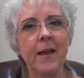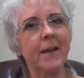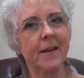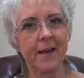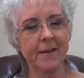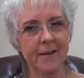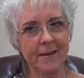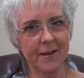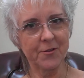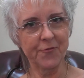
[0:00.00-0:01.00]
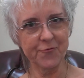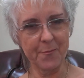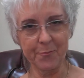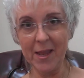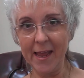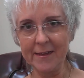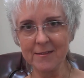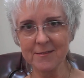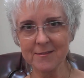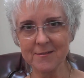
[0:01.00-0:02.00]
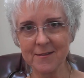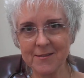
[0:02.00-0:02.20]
in a in a different place